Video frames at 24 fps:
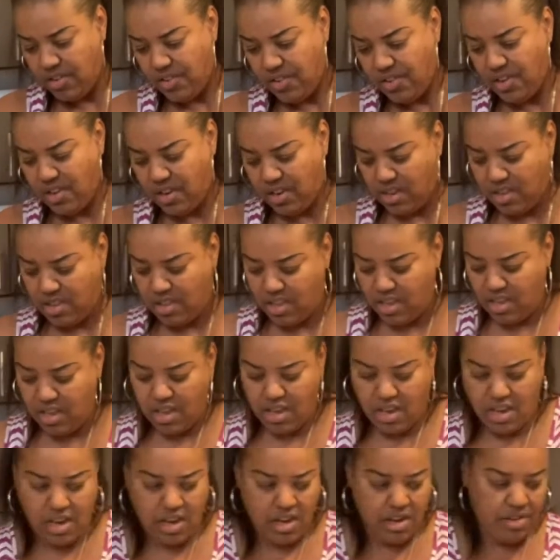And
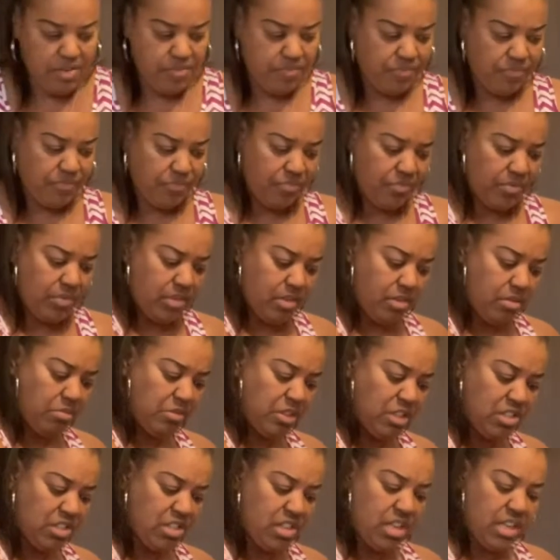then I'm
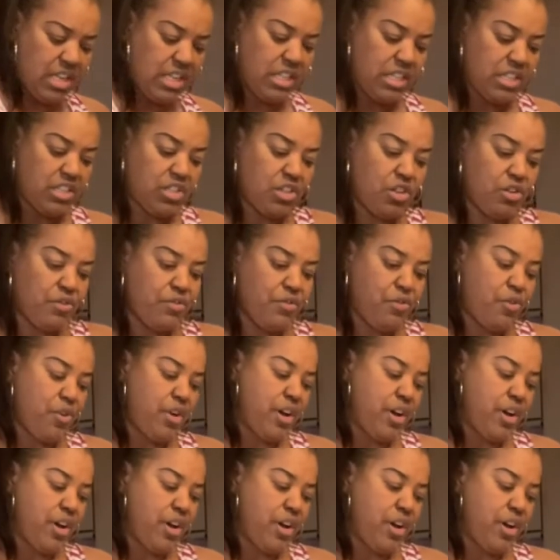just gonna let this cook for an